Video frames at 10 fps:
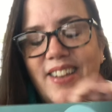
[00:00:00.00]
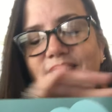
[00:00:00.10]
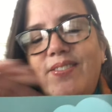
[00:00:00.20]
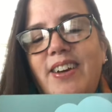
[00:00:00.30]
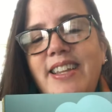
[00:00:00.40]

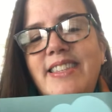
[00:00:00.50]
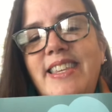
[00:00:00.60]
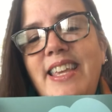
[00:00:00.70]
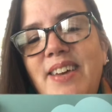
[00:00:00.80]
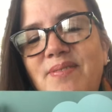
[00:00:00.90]
What is
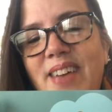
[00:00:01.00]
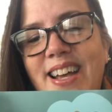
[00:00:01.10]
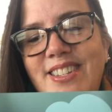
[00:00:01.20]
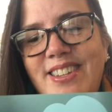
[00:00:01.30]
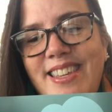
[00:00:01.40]
he
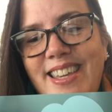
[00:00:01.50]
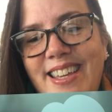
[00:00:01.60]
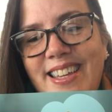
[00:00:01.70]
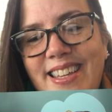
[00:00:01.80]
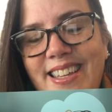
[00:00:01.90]

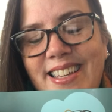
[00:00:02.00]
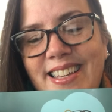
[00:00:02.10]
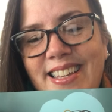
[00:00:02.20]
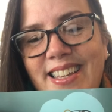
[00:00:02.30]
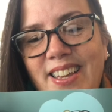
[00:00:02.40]
imagining?
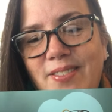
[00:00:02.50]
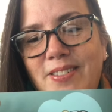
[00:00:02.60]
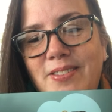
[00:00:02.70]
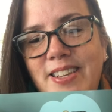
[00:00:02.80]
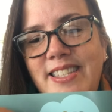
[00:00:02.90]

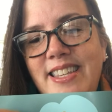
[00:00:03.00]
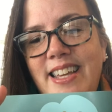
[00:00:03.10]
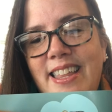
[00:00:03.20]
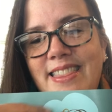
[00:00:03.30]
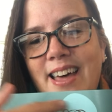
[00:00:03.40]
When we
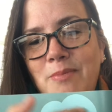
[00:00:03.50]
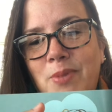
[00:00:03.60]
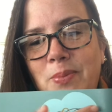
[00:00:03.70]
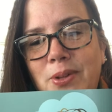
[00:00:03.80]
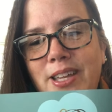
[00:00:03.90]
see a thought
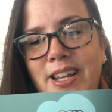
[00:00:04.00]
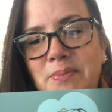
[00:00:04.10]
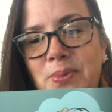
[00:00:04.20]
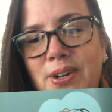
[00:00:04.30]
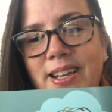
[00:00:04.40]
bubble in a
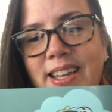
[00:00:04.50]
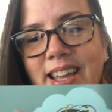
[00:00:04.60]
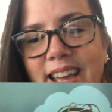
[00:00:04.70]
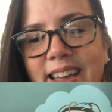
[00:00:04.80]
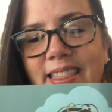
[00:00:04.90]
book,
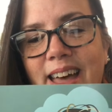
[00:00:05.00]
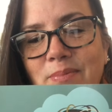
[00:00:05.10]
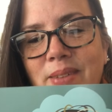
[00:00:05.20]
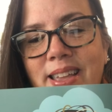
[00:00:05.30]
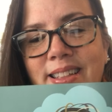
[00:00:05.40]

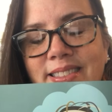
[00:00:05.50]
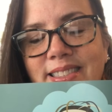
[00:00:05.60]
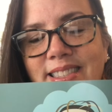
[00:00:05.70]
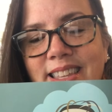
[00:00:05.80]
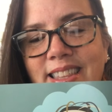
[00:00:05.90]
that
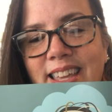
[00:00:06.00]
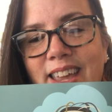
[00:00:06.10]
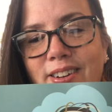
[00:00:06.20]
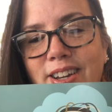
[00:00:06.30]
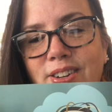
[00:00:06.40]
means that the
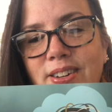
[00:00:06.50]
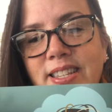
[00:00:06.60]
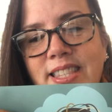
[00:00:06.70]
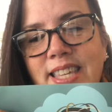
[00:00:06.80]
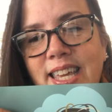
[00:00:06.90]
character
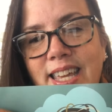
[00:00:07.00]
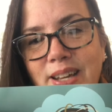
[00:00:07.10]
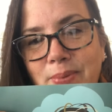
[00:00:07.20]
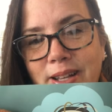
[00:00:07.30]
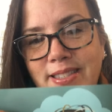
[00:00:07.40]
is
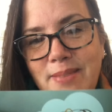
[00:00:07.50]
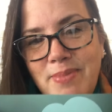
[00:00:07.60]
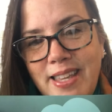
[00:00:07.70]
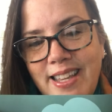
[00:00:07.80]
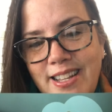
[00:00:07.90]
thinking about
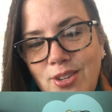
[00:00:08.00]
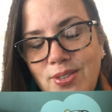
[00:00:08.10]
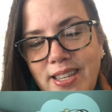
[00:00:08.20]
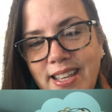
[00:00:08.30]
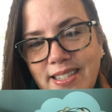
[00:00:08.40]
something and
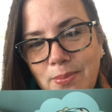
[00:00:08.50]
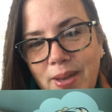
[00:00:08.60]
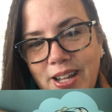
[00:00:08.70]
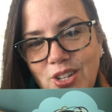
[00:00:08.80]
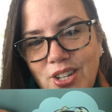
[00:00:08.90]
using his
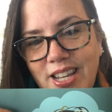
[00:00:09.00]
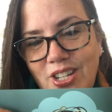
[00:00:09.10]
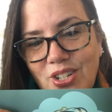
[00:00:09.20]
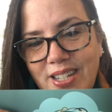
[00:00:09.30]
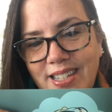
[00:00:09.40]

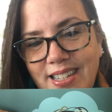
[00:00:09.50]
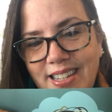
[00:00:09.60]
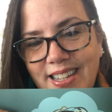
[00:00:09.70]
imagination.